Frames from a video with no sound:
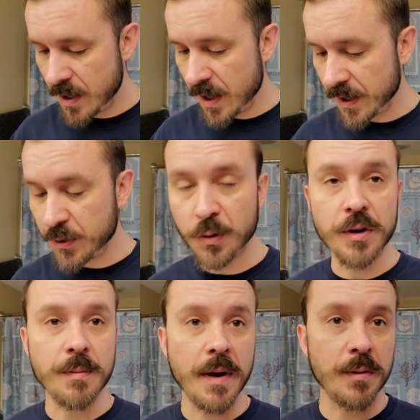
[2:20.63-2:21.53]
I told
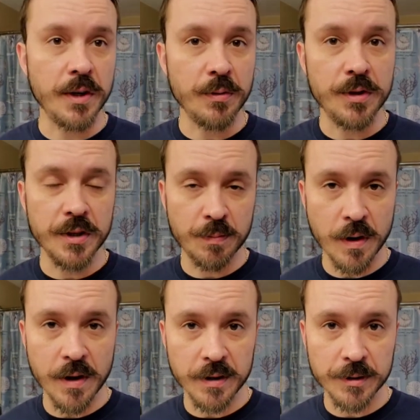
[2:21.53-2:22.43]
him I would use his
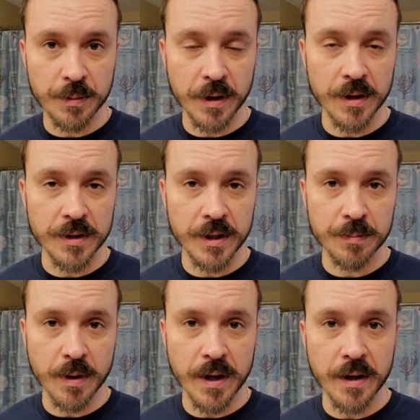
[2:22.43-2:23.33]
products because he's
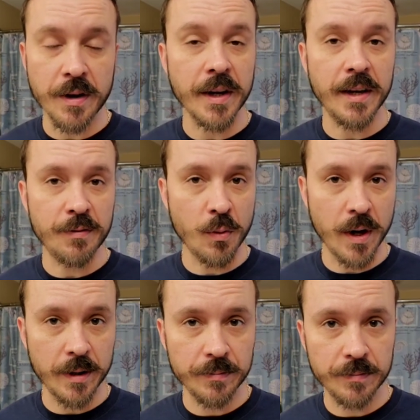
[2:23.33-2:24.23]
planning on a
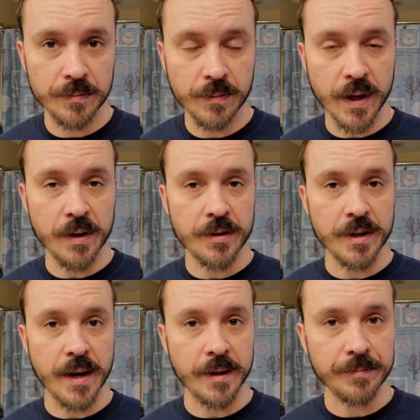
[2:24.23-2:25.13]
giveaway later
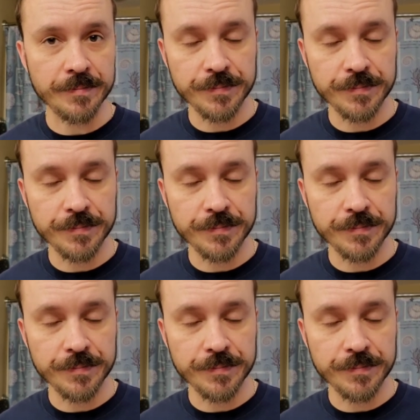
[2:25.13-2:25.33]
tonight.